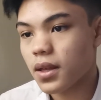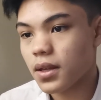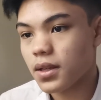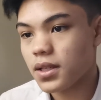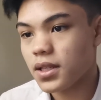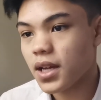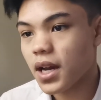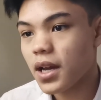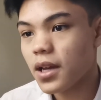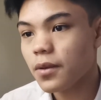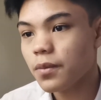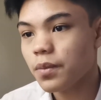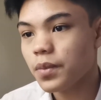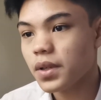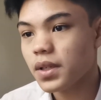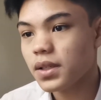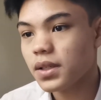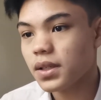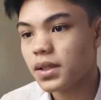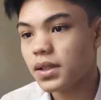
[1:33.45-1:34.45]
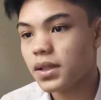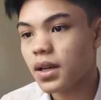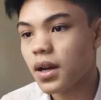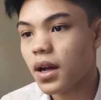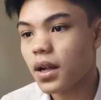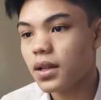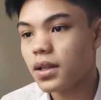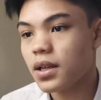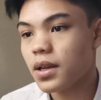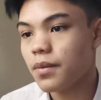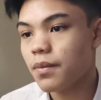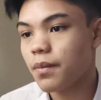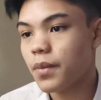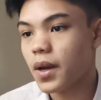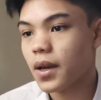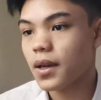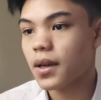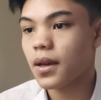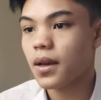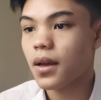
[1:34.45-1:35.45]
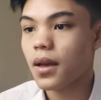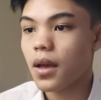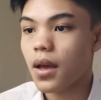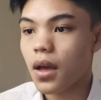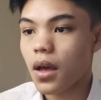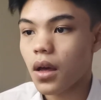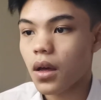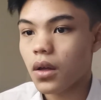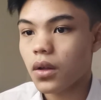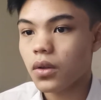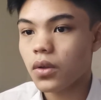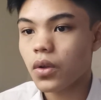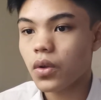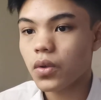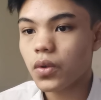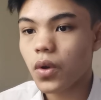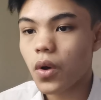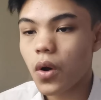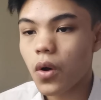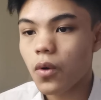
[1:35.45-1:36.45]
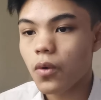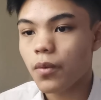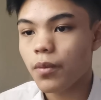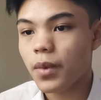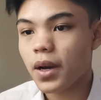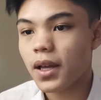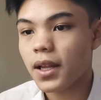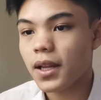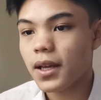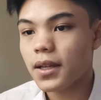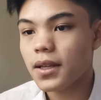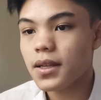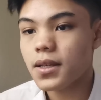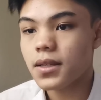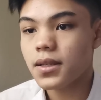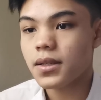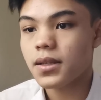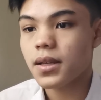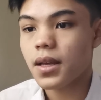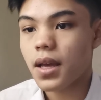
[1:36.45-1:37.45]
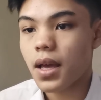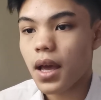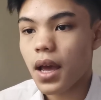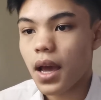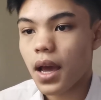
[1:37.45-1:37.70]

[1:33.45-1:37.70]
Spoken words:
the giant princess called him back. "Don't go, my ladies.